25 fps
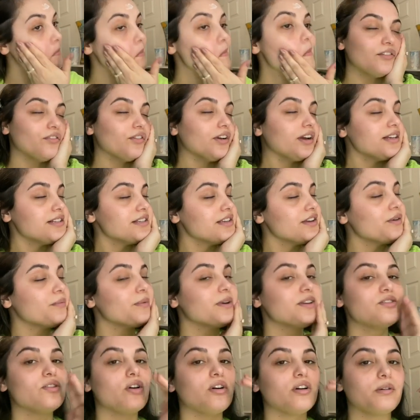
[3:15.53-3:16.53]
If you guys hear
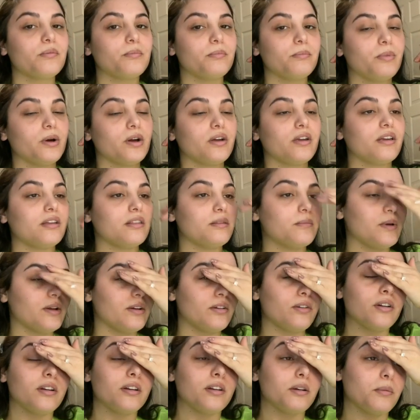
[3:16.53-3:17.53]
my dog barking in the
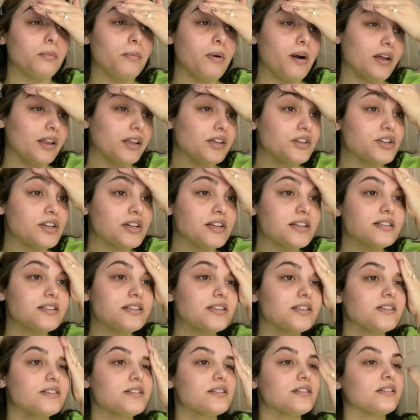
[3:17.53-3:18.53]
background, I apologize.
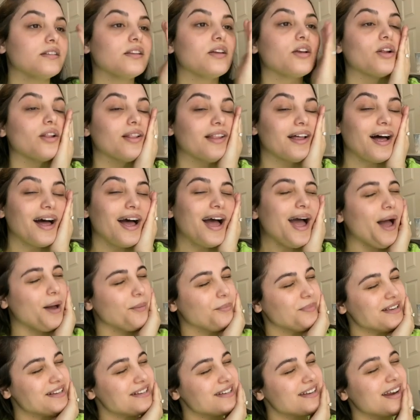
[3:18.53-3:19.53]
He's a little
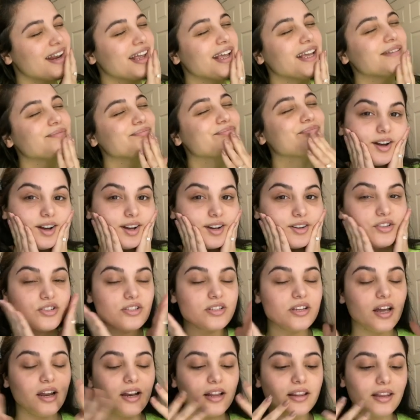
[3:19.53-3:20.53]
happy today. I
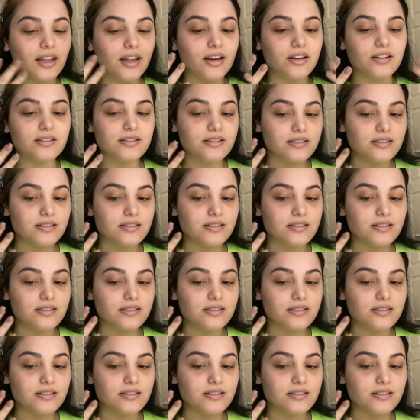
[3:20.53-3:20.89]
just kind of let it